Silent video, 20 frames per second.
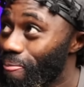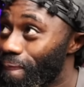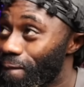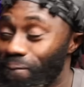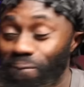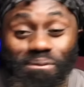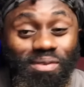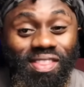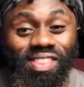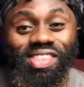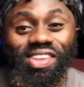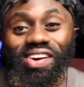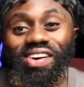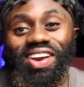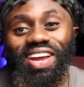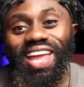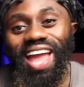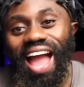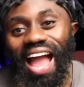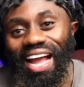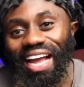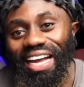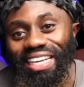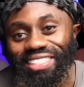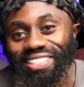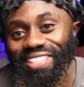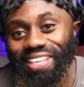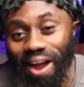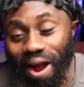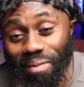none of y'all can
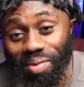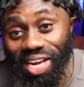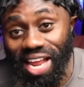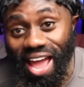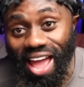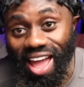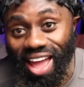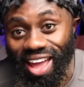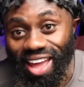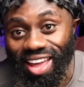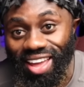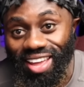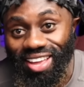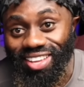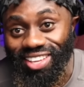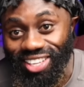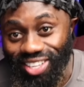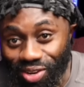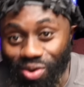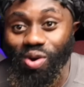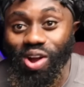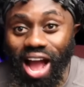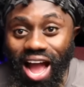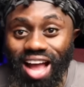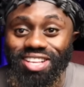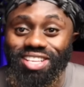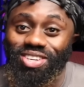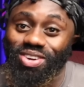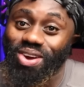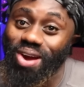tell me that you
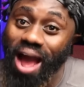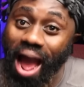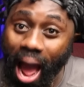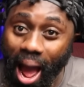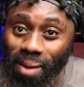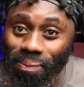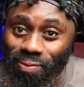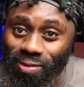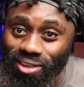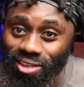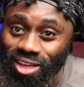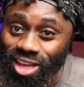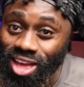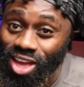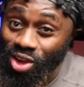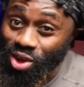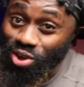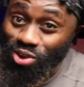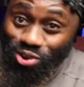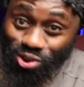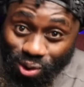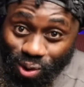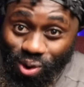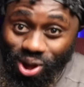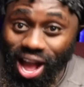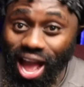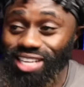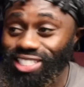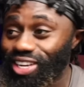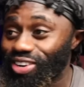guys are not happy. You
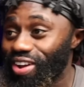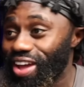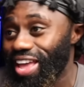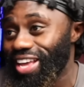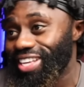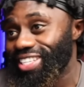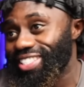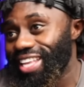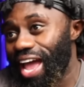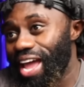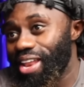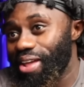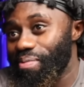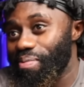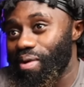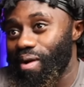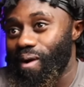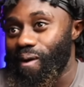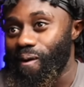guys are not excited, bro.